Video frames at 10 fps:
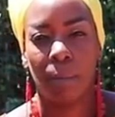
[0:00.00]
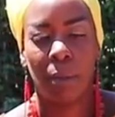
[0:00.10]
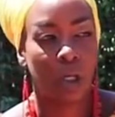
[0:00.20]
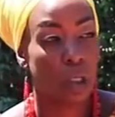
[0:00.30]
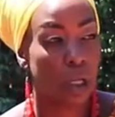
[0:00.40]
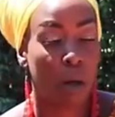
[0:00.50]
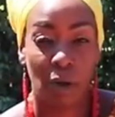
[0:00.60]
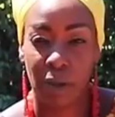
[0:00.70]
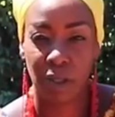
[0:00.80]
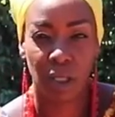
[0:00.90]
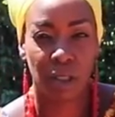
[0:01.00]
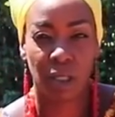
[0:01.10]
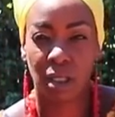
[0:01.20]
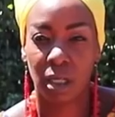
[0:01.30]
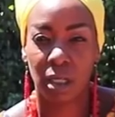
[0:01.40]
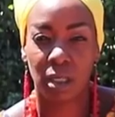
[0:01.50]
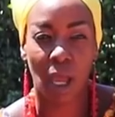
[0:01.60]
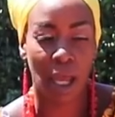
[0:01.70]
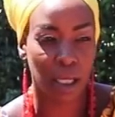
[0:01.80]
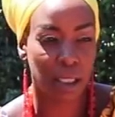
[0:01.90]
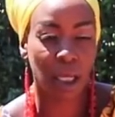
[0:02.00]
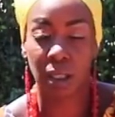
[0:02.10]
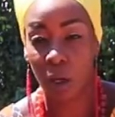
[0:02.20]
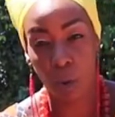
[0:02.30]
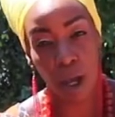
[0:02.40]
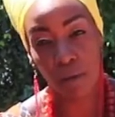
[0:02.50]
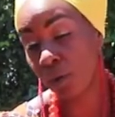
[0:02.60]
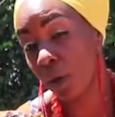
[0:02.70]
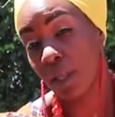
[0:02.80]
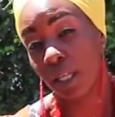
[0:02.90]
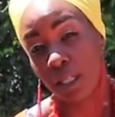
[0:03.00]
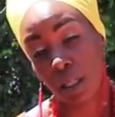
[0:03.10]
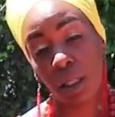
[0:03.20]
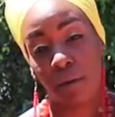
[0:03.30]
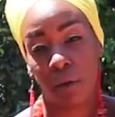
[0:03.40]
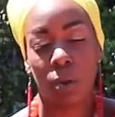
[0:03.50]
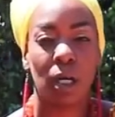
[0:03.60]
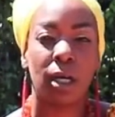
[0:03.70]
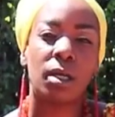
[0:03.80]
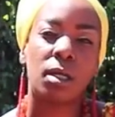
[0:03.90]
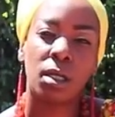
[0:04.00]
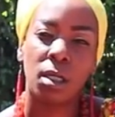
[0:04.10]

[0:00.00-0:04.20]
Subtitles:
Because our brothers and sisters, as I said, they were everywhere. They're still everywhere.